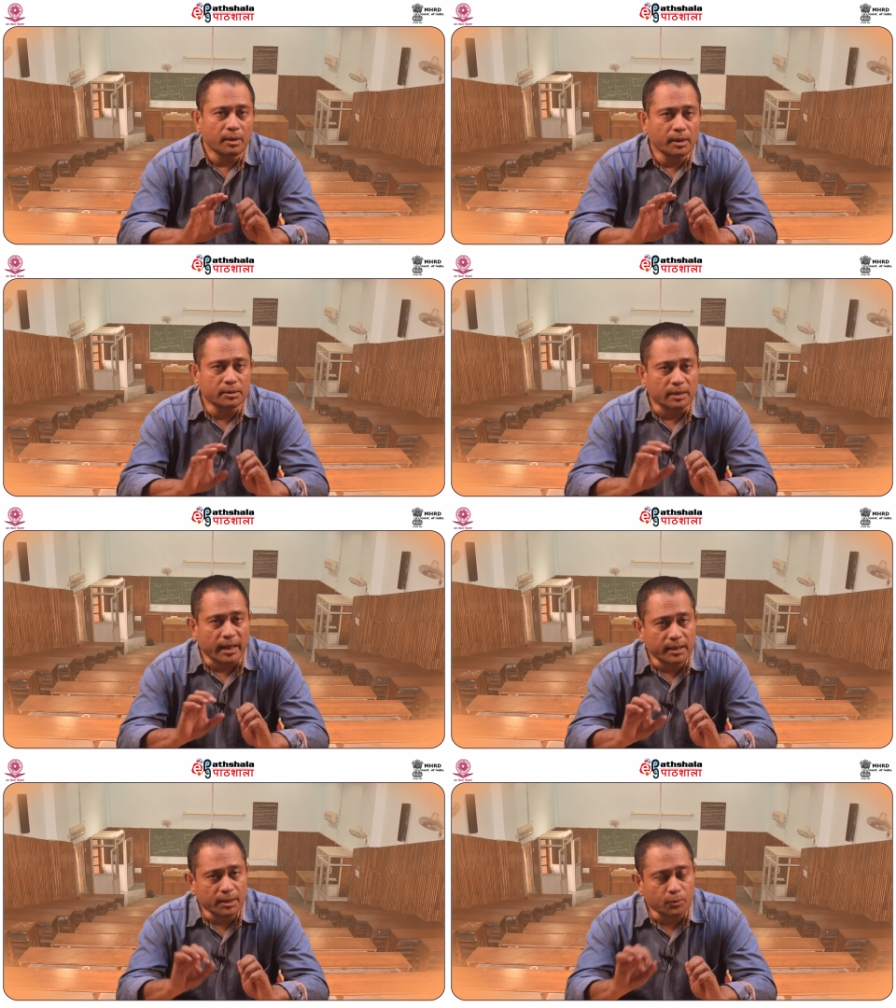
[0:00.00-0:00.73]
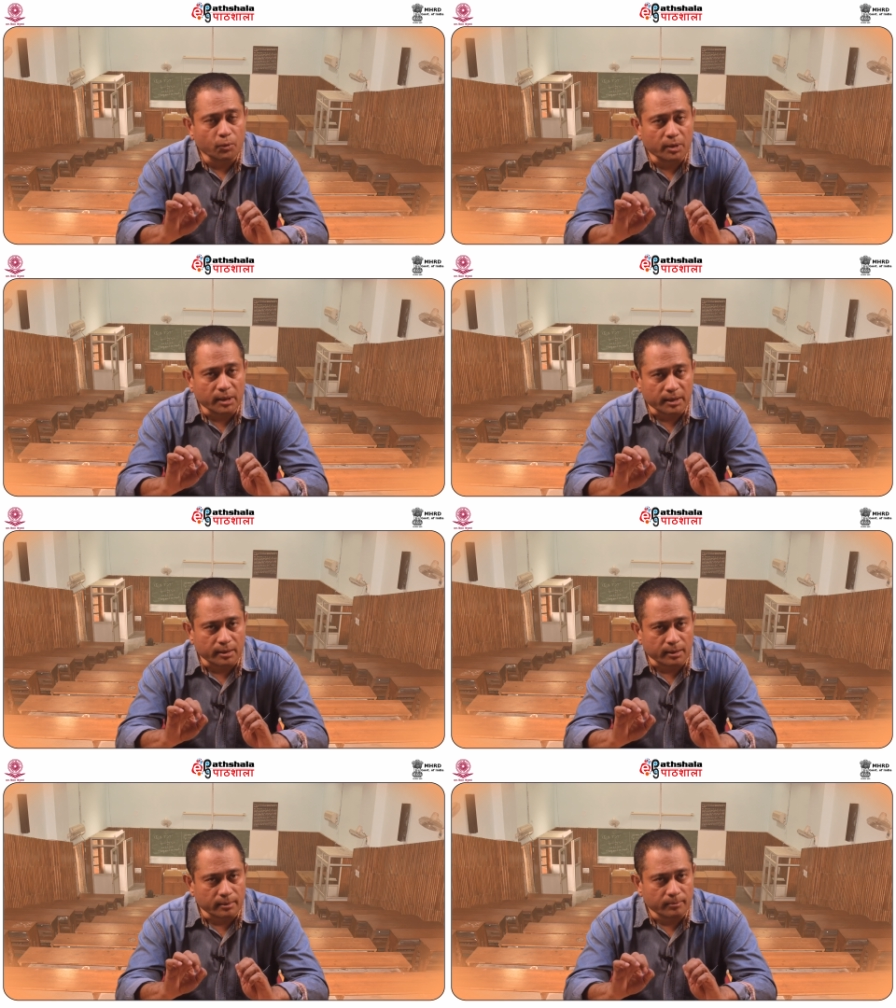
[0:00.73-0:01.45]
is highly
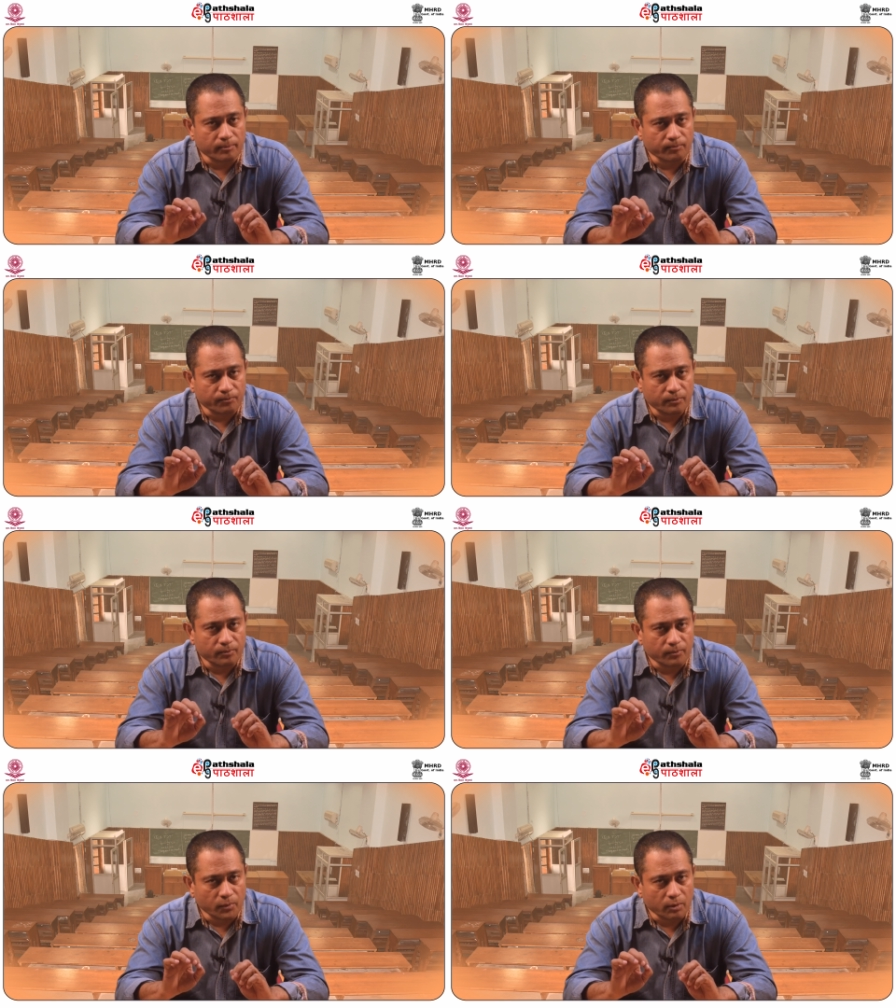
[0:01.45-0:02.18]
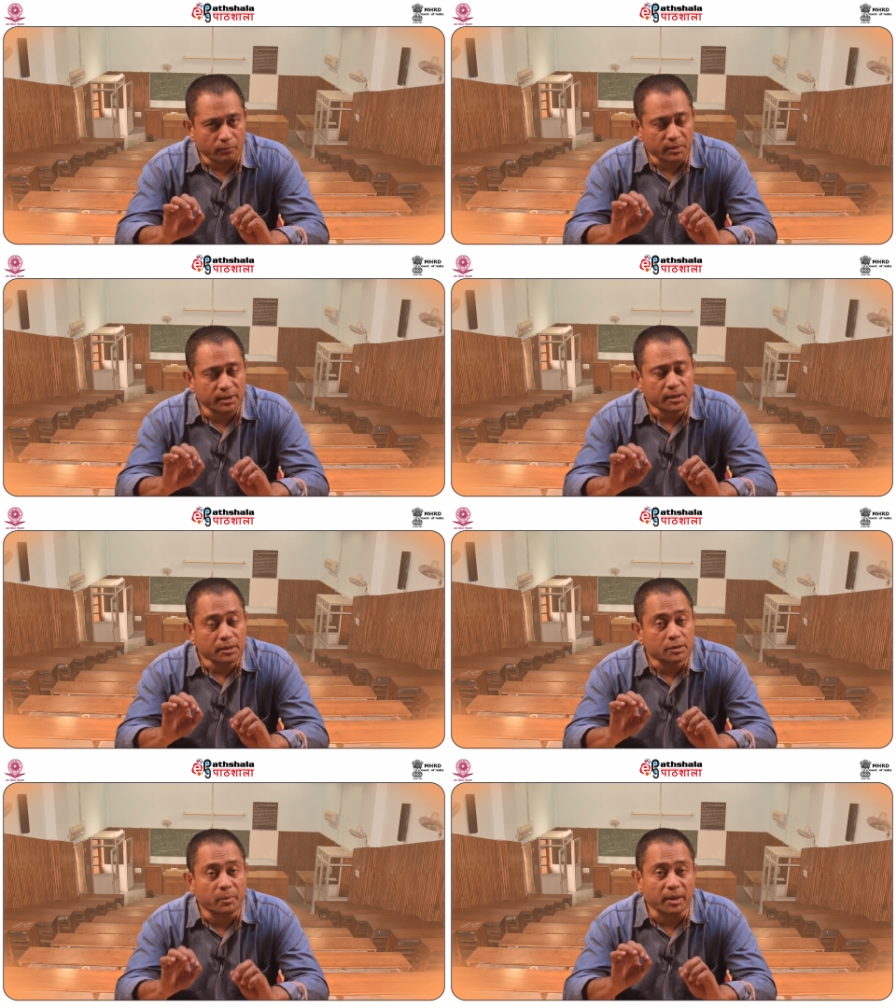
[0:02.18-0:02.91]
correlated with the
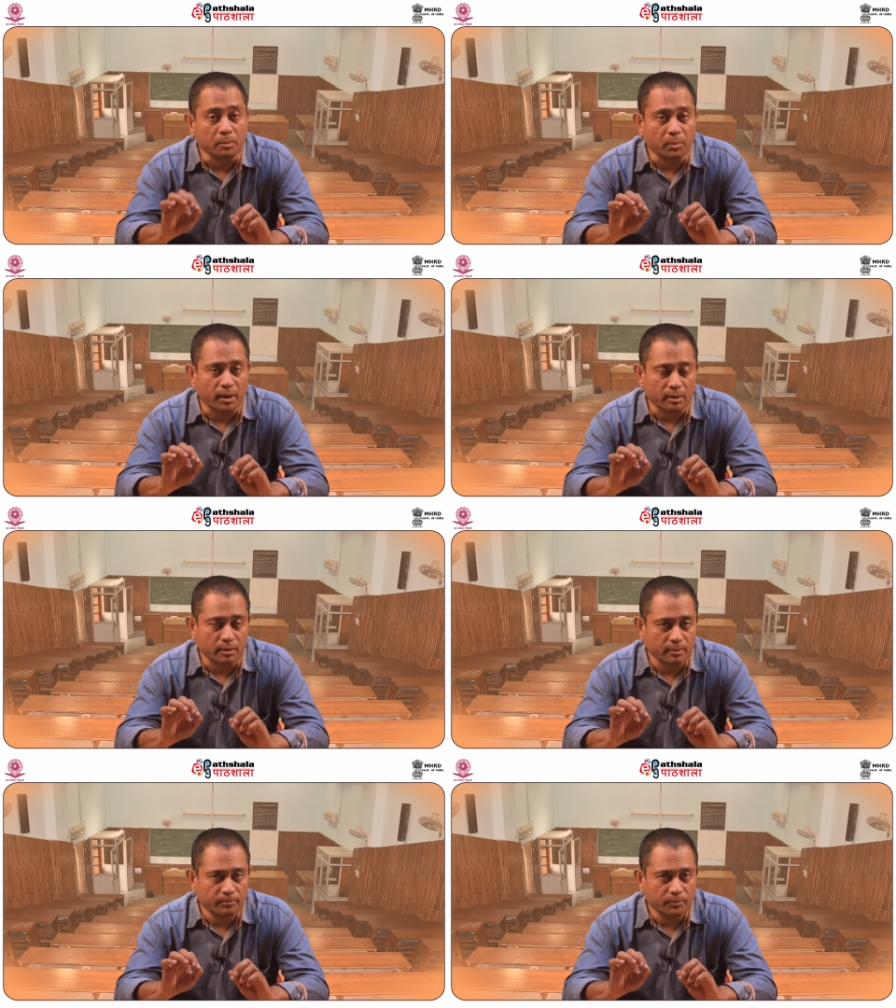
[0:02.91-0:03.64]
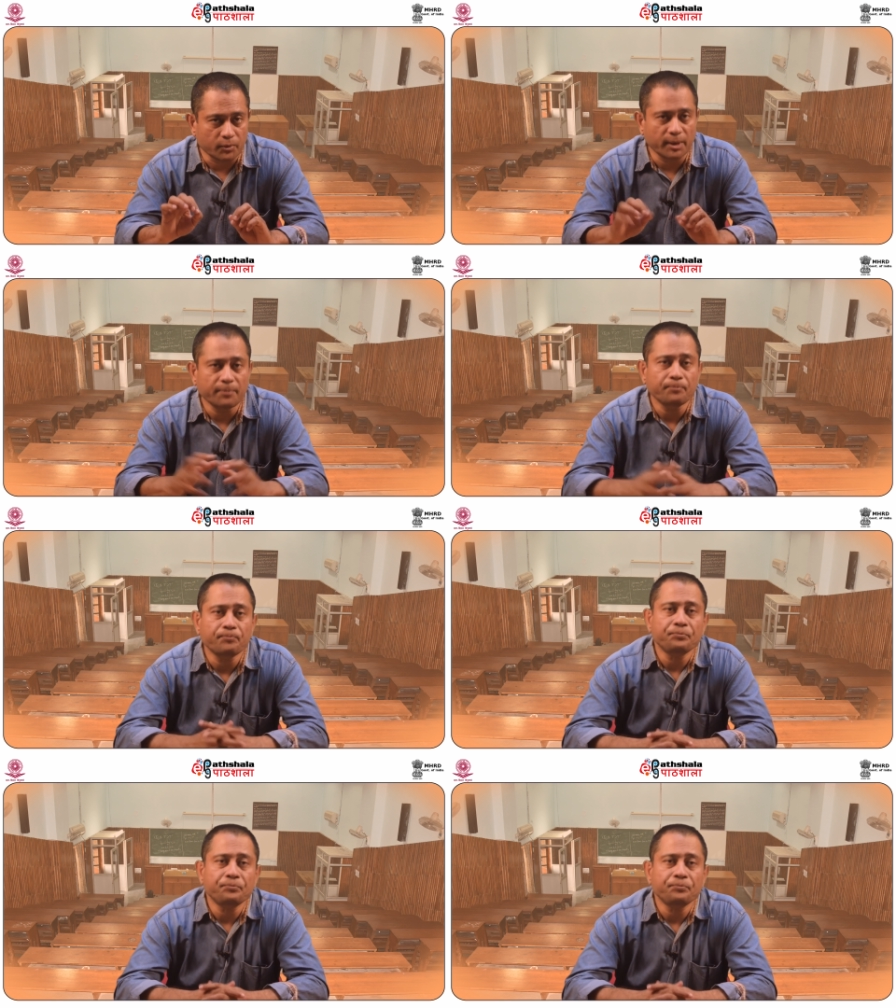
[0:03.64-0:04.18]
spin part. Okay.